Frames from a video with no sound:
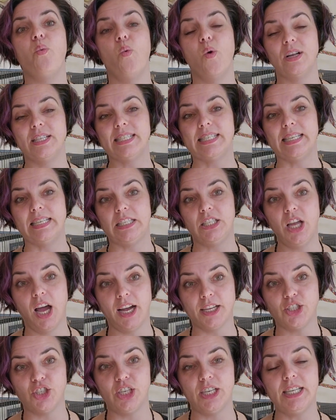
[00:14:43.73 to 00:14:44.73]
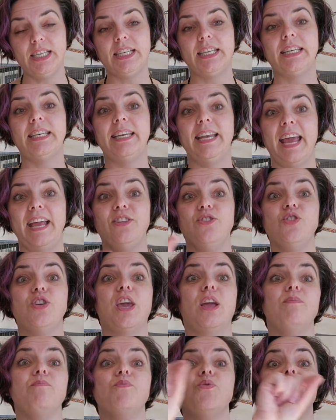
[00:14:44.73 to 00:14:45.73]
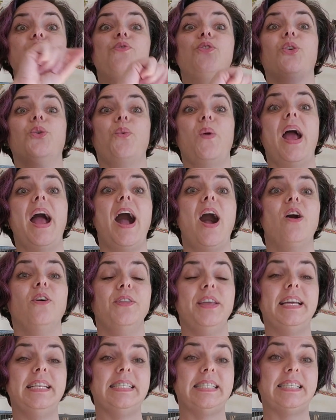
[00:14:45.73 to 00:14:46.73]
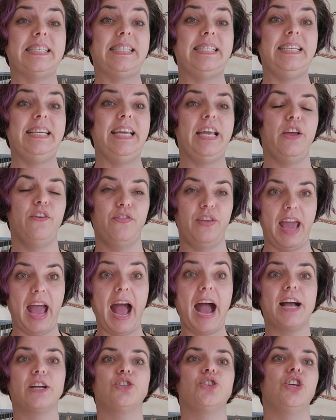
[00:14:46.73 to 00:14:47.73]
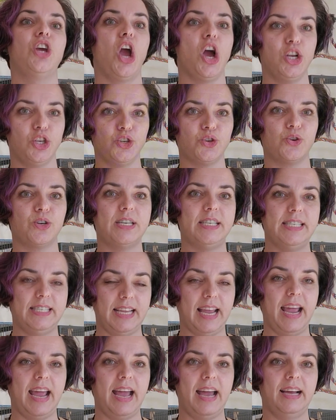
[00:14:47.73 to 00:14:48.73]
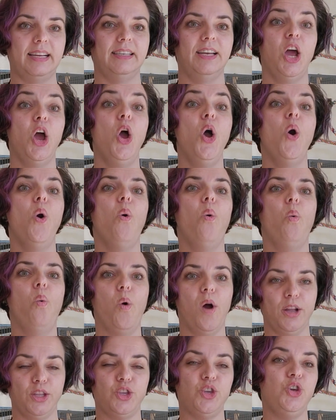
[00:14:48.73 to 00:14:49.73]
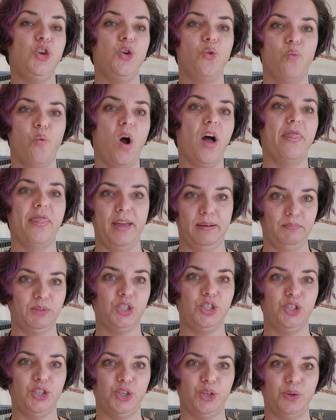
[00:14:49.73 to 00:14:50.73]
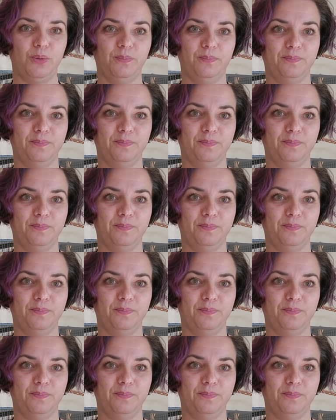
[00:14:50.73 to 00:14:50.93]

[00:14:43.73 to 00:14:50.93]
Once they touch it, then you can move around and see if they actually understand what you want them to do.